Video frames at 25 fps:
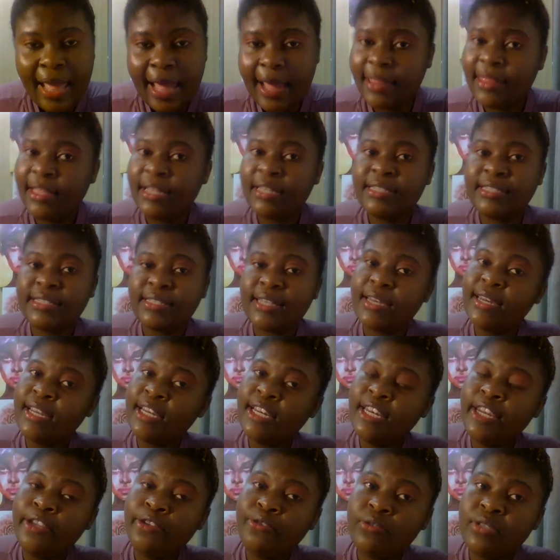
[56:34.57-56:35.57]
and then
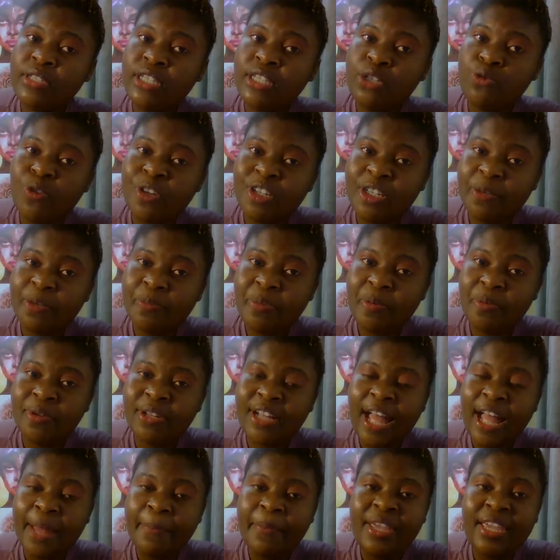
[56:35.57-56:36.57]
suddenly you see 20 people
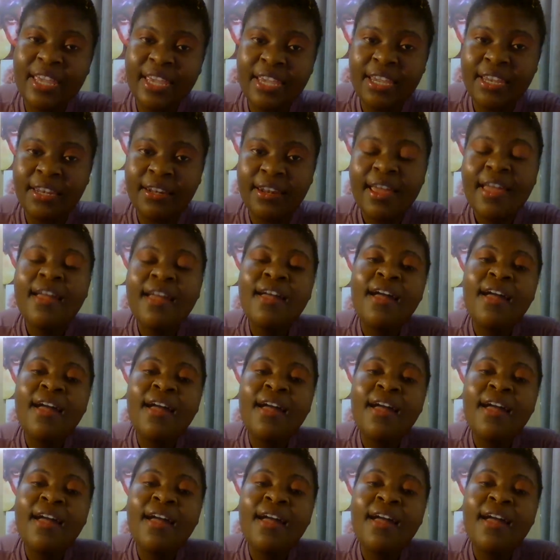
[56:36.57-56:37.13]
coming in.